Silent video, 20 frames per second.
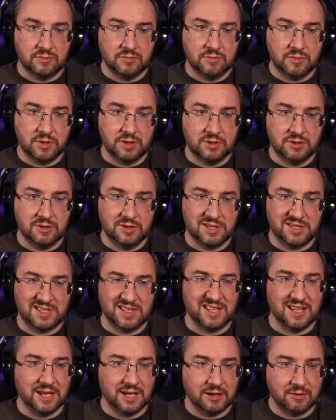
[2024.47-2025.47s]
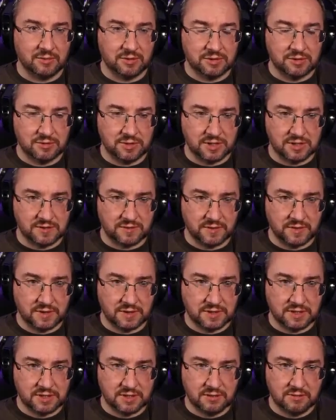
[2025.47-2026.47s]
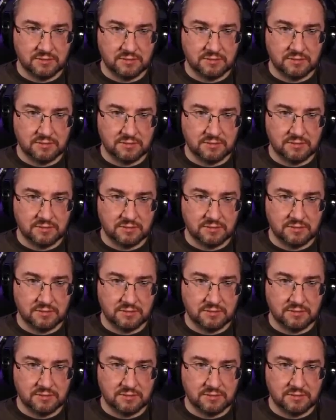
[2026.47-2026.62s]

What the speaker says: We can do this. Yeah, we'll do this first.